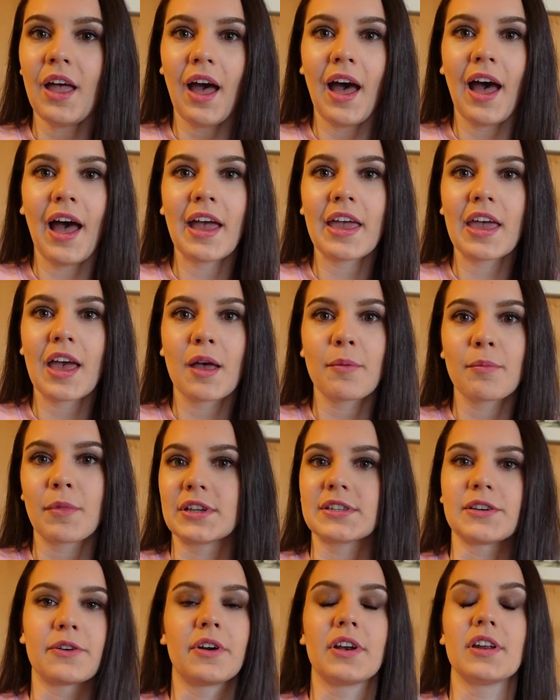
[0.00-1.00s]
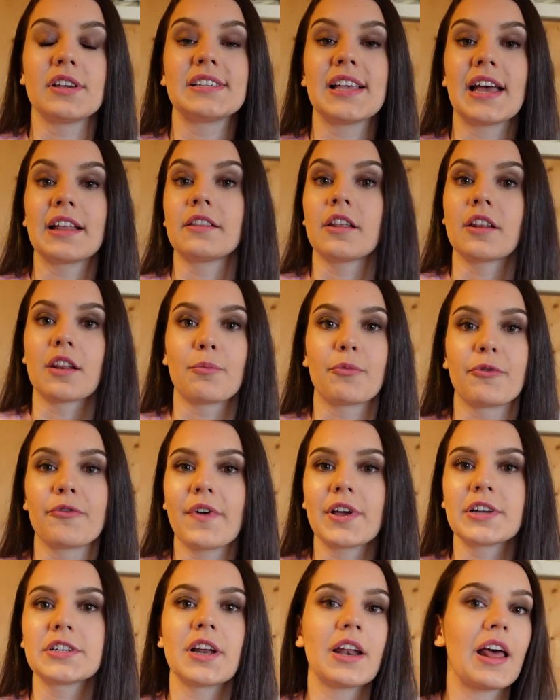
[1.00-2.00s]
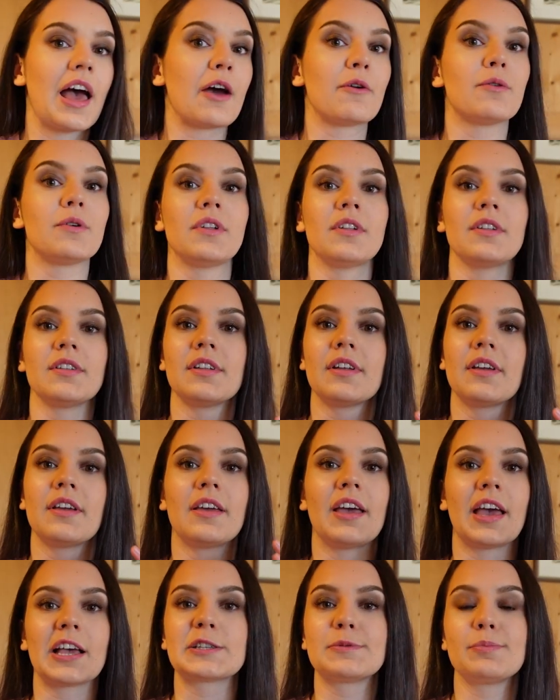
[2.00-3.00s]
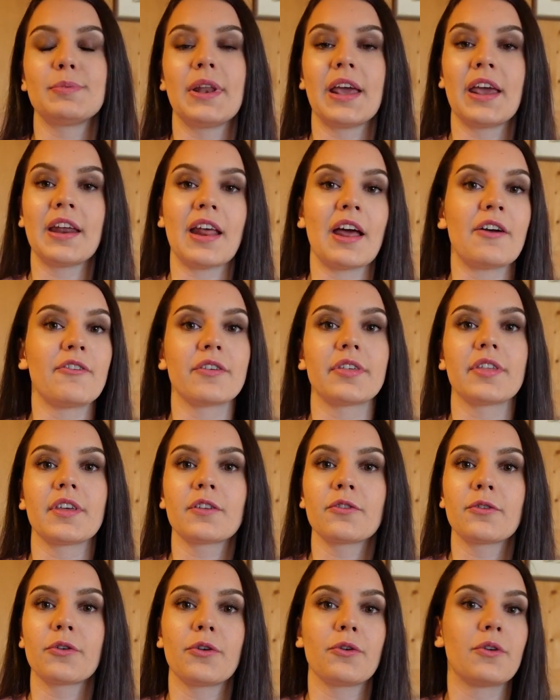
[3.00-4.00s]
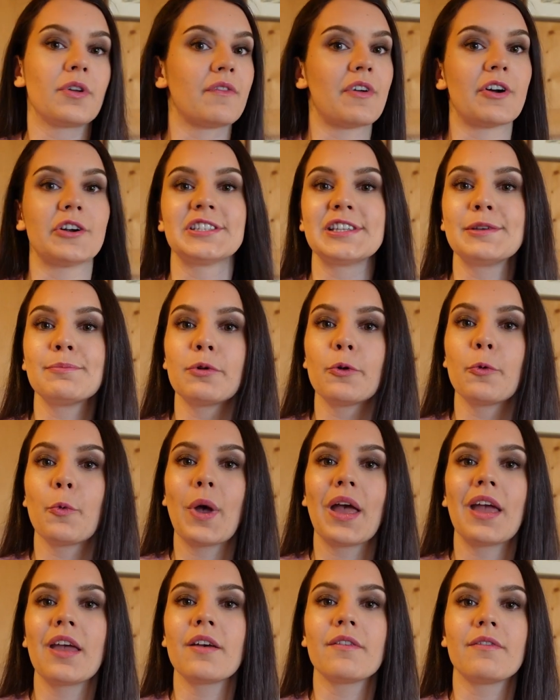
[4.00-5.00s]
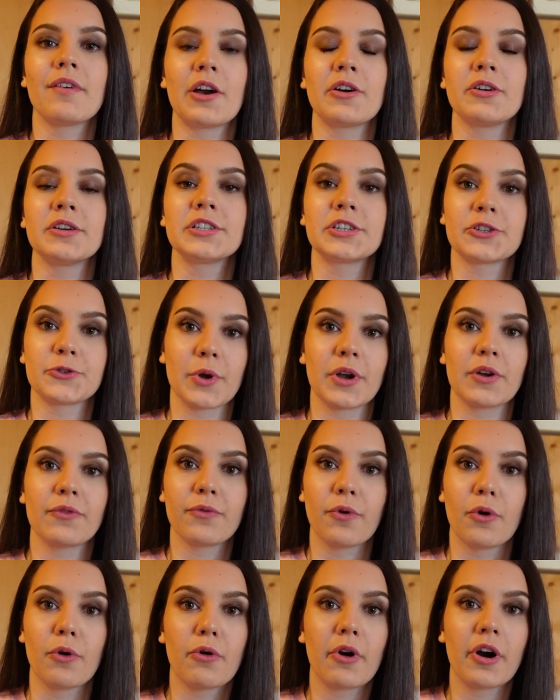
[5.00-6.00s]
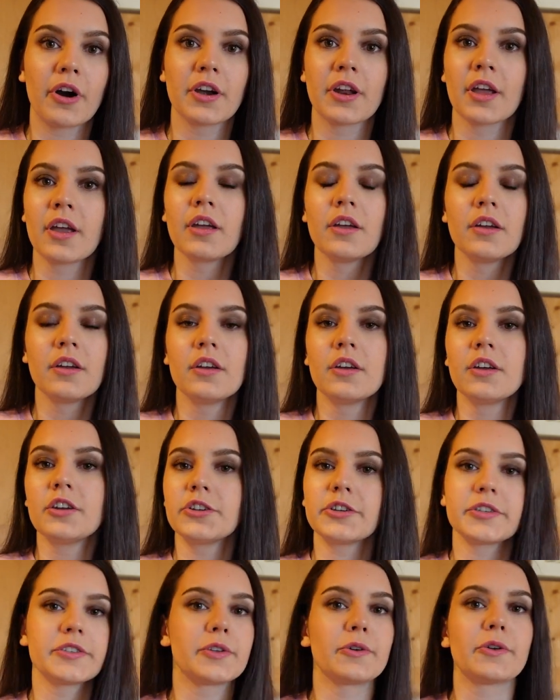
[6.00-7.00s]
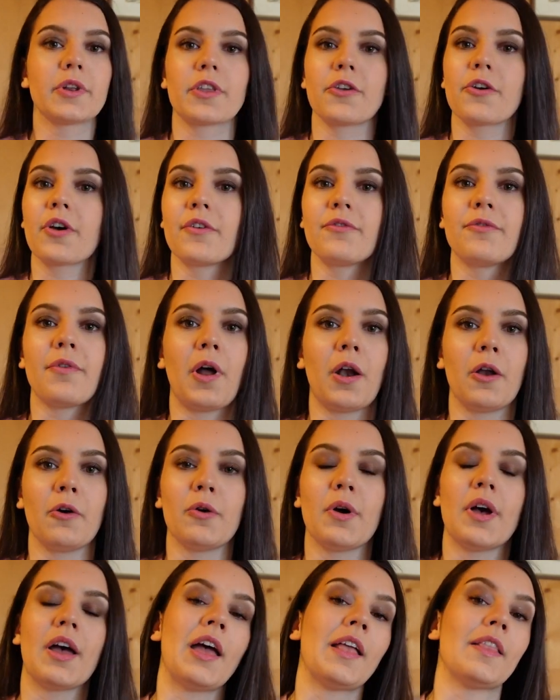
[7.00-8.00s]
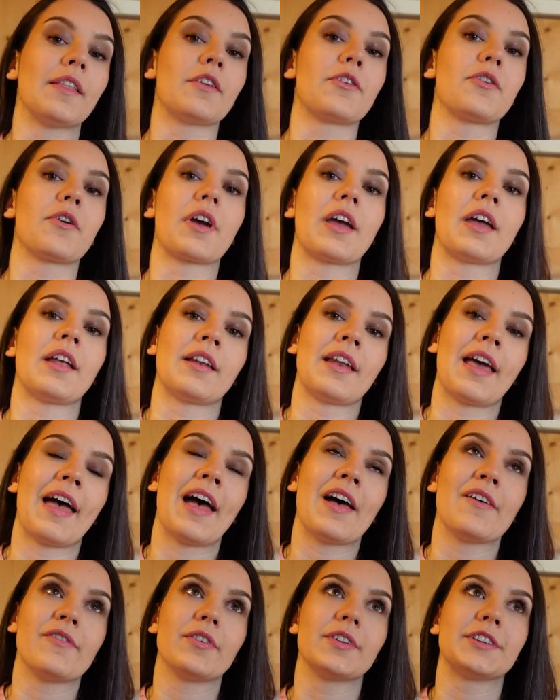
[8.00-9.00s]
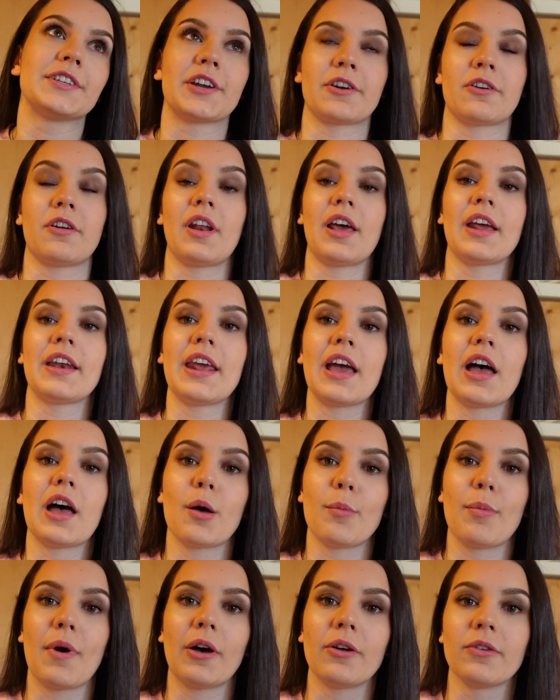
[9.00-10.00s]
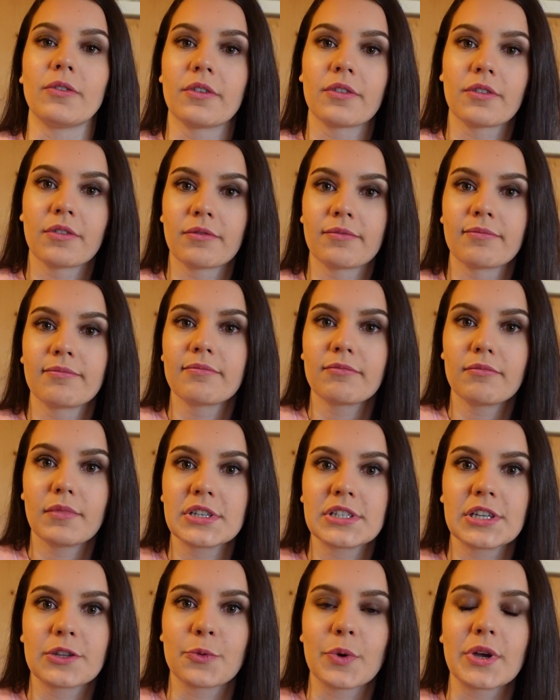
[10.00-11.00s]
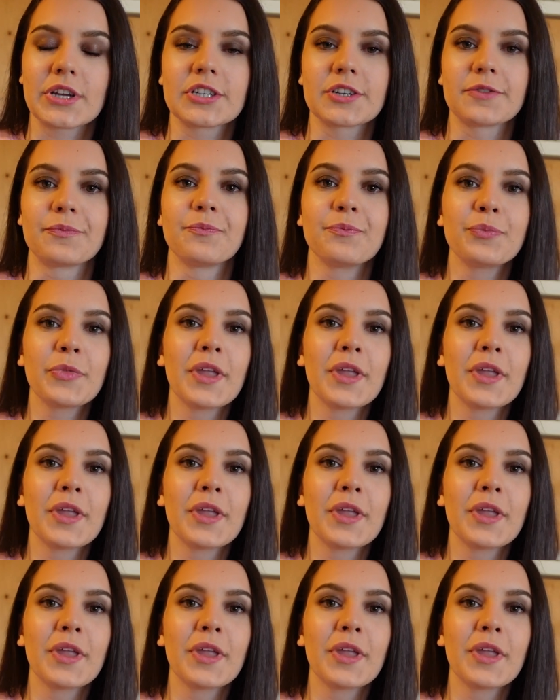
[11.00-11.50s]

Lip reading: I am, as I already said, not a professional. I will explain everything to you in a very simple way, very straightforward, just so that you can follow and that you can have a general idea about my situation.